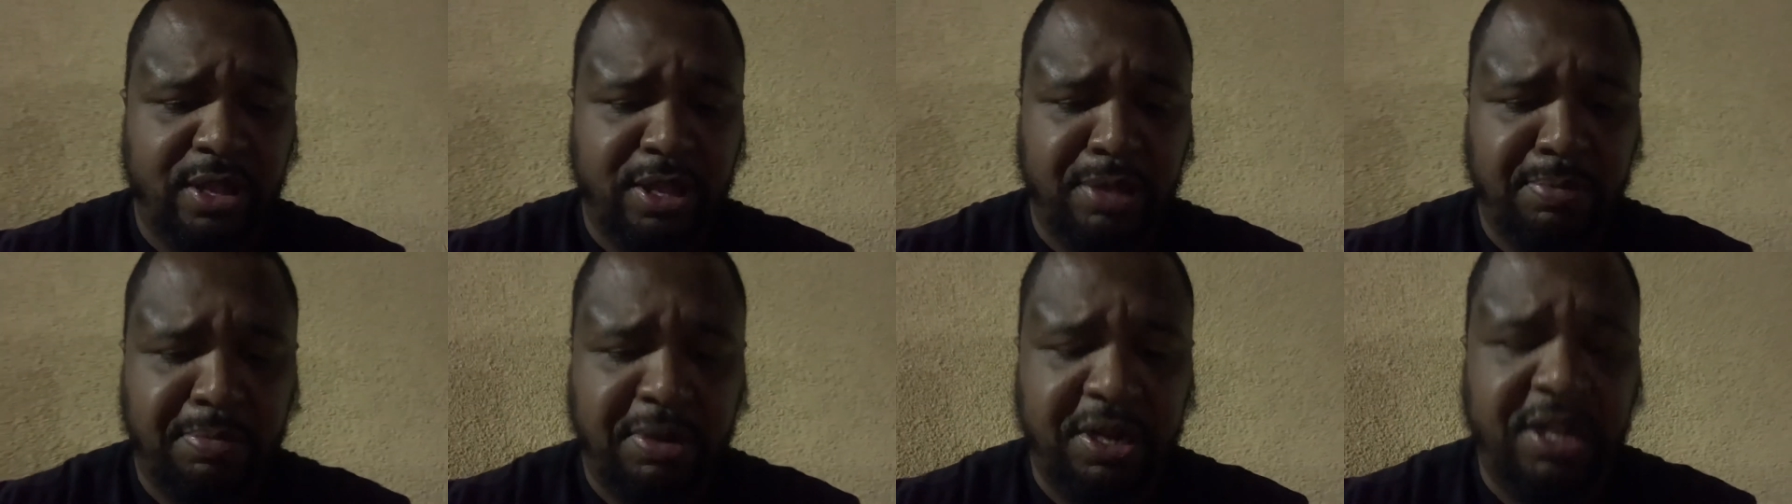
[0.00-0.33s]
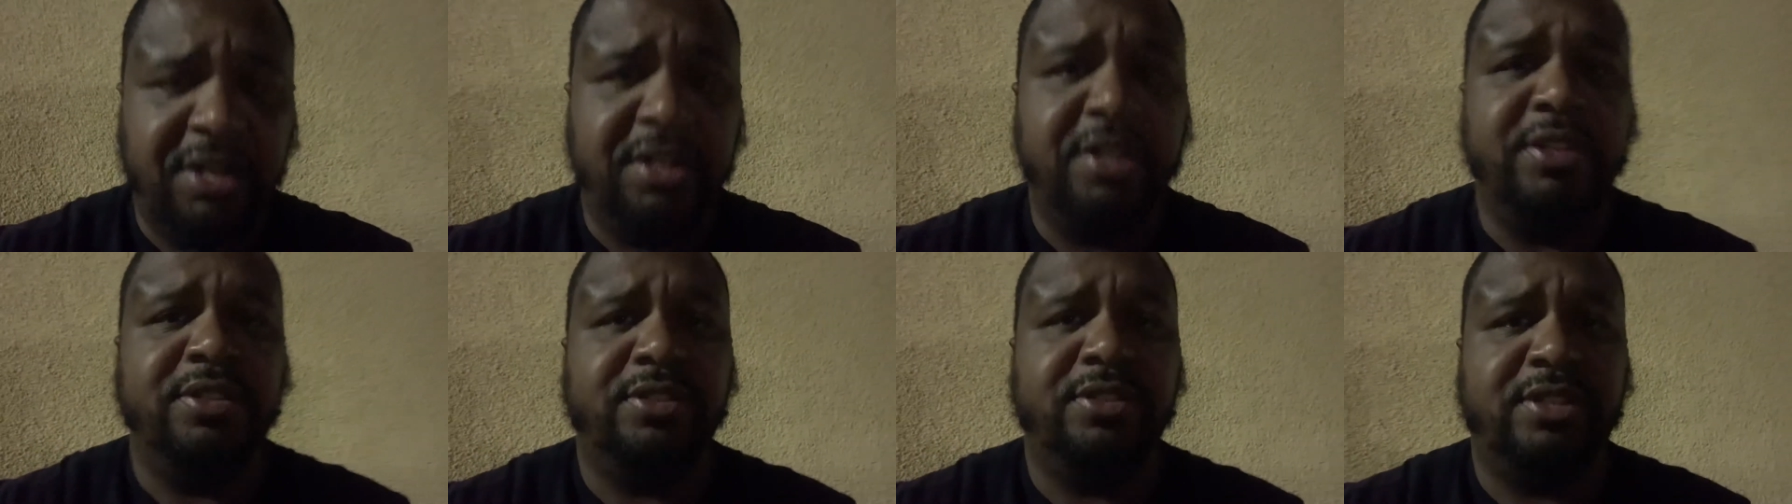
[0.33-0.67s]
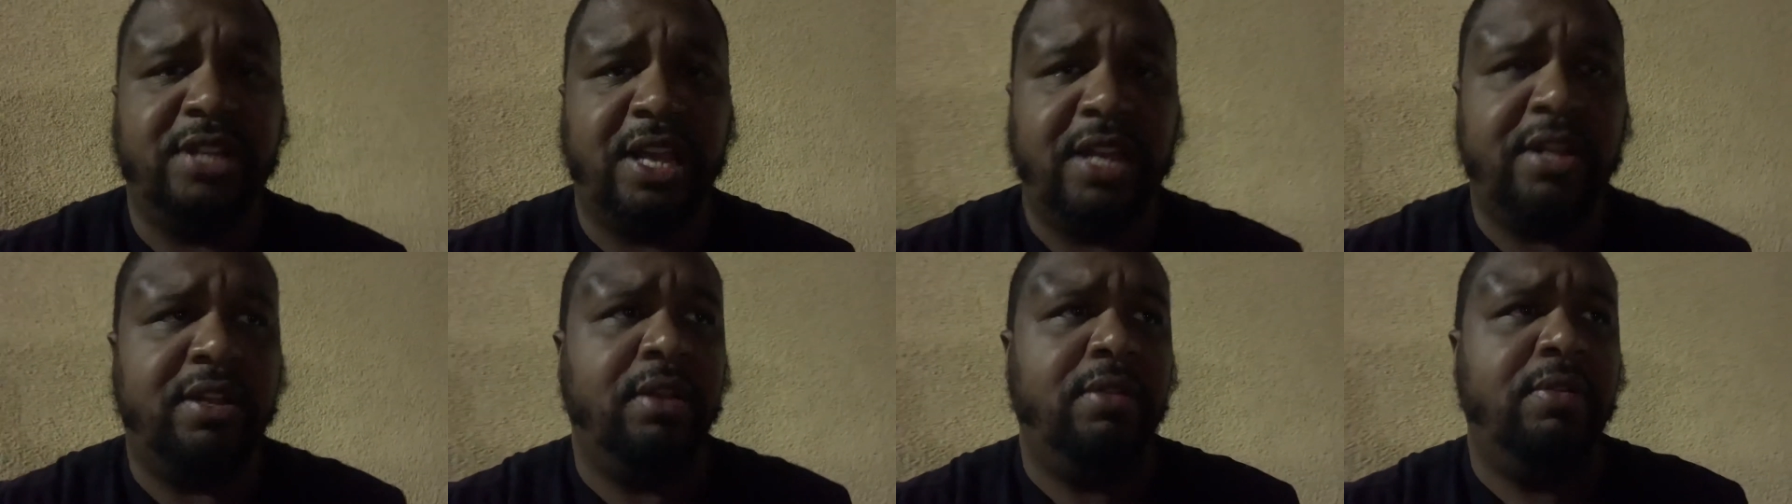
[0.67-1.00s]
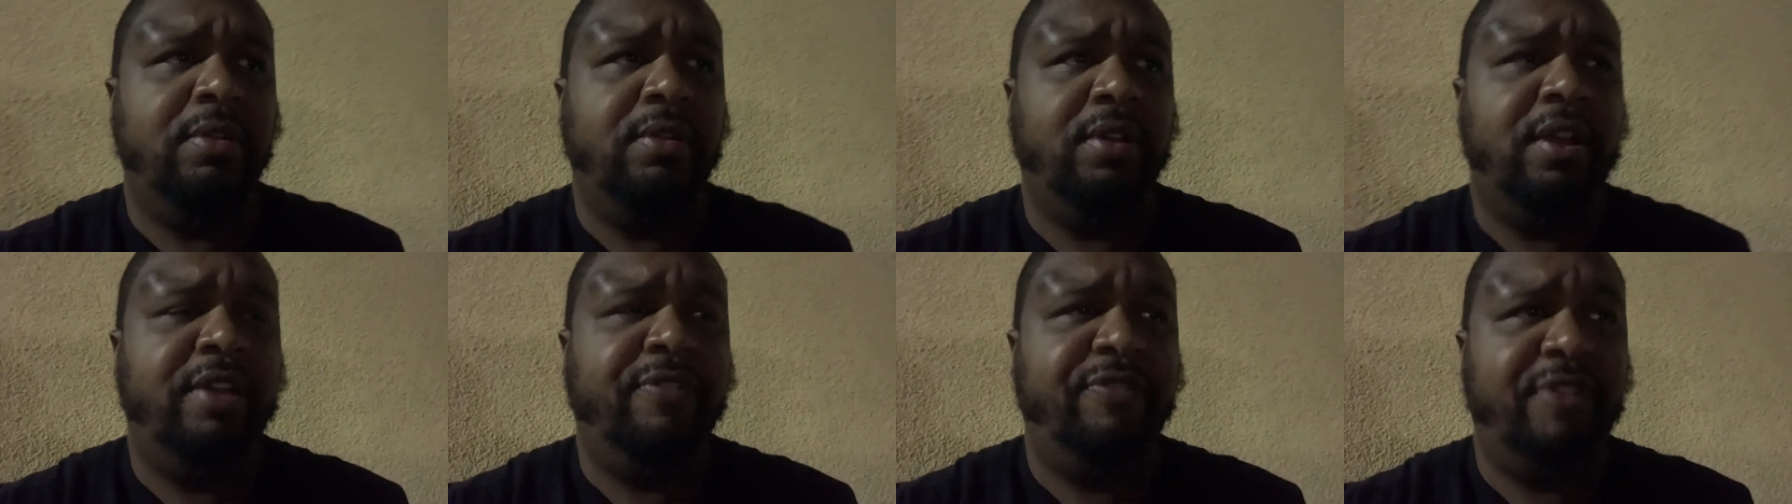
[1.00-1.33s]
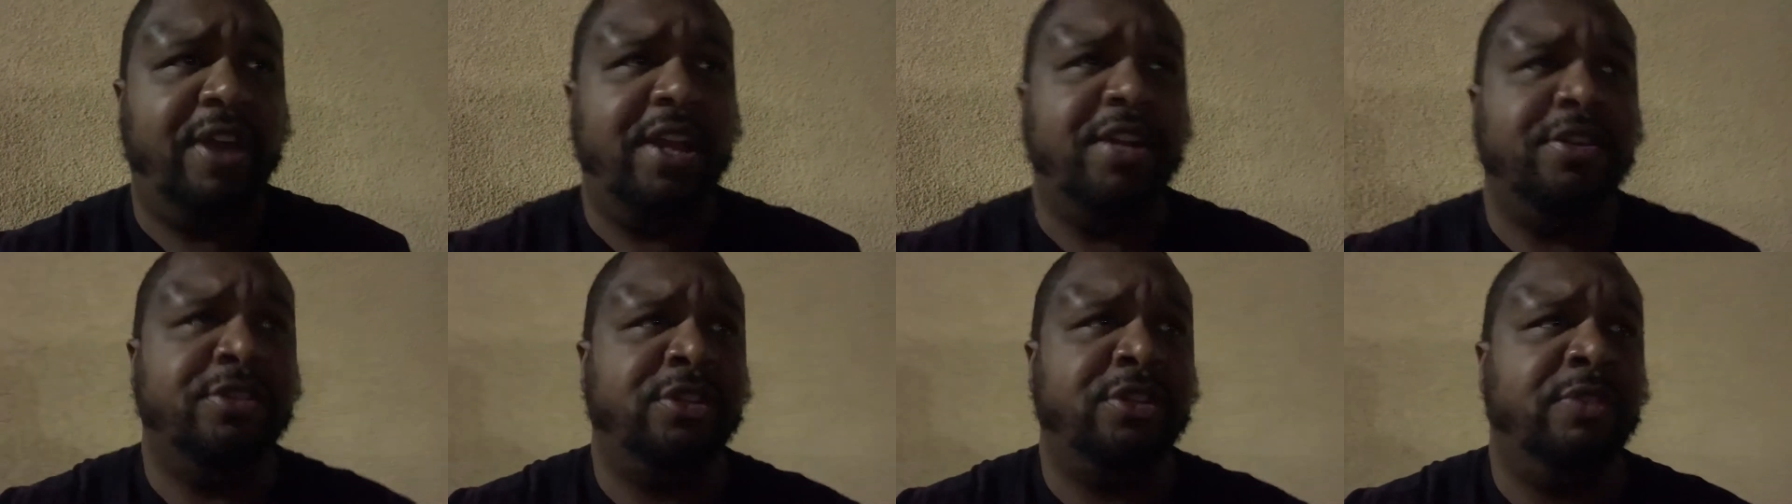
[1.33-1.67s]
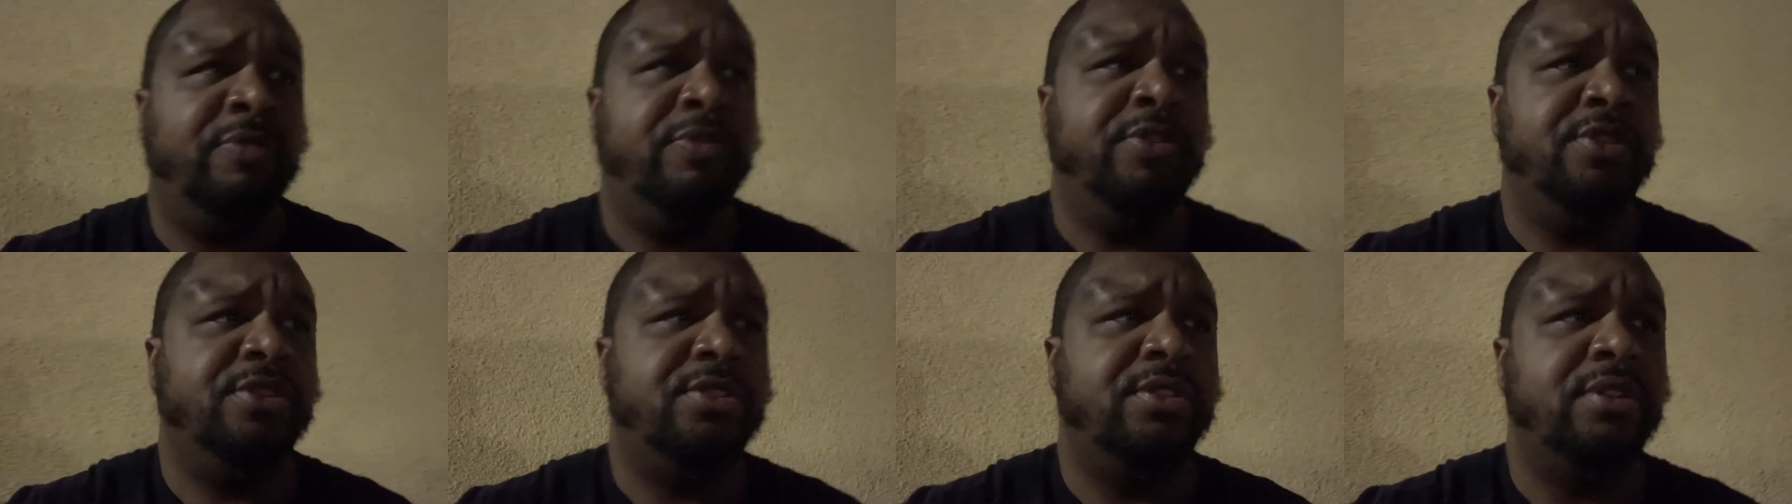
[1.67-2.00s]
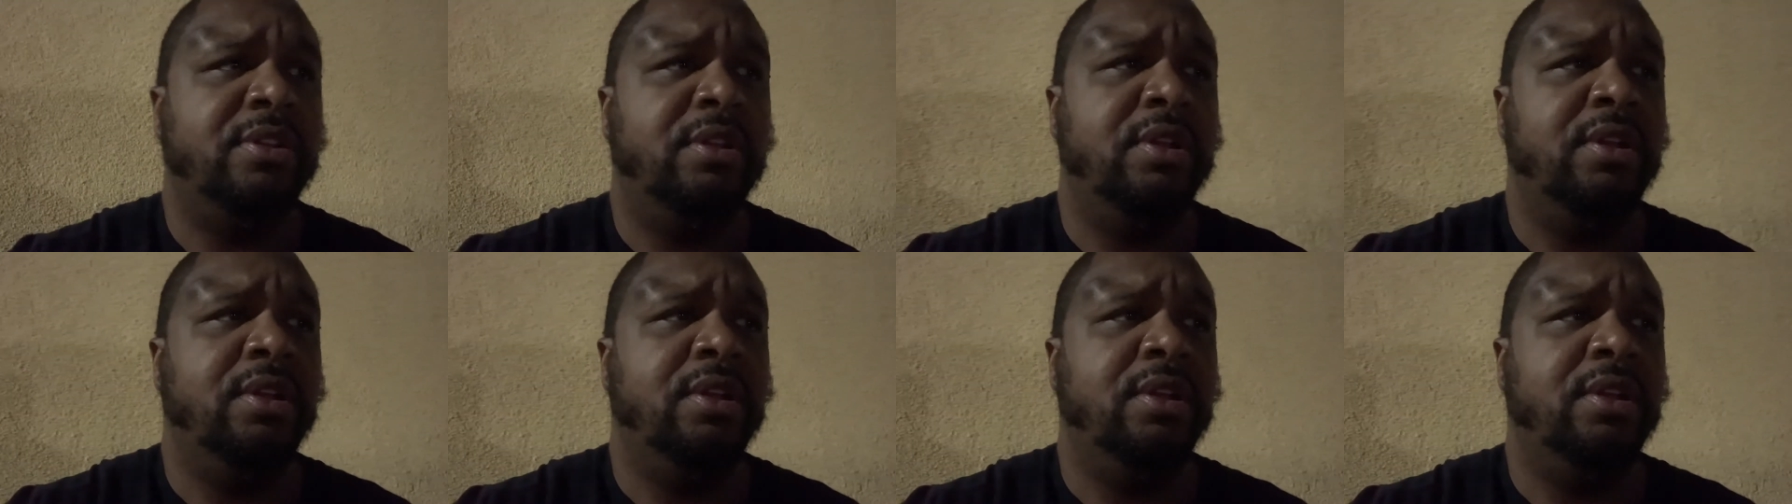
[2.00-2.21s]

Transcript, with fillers: but he didn't take advantage of his